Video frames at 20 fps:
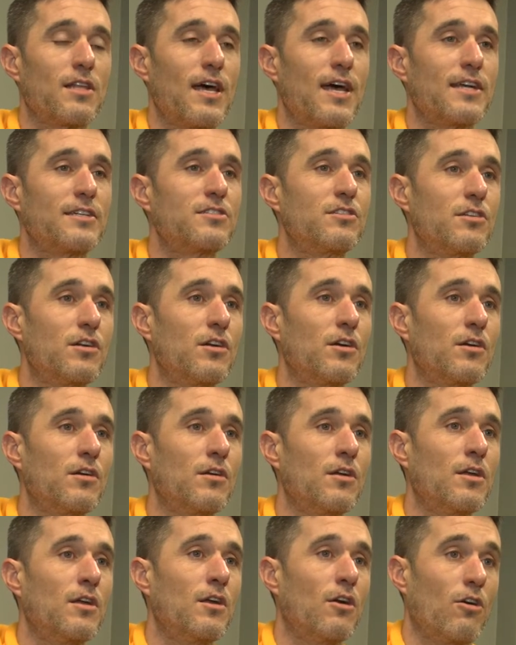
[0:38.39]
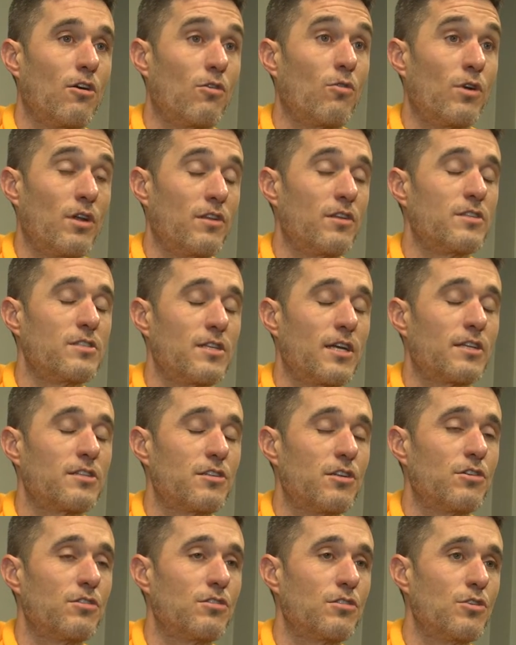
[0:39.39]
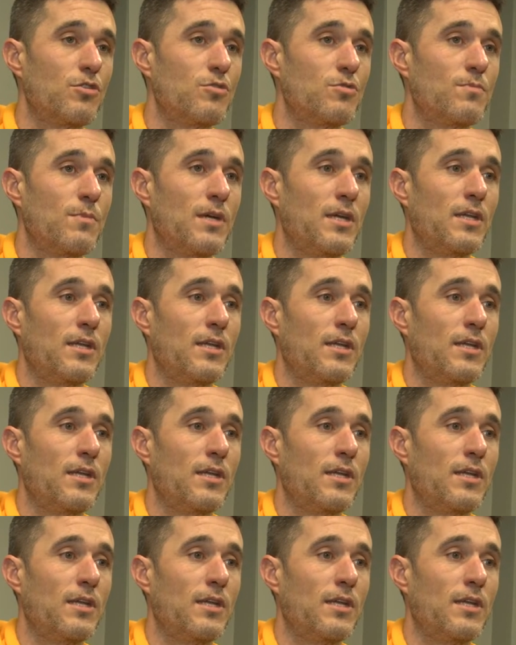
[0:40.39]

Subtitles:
last year, or going into this next year, excuse me.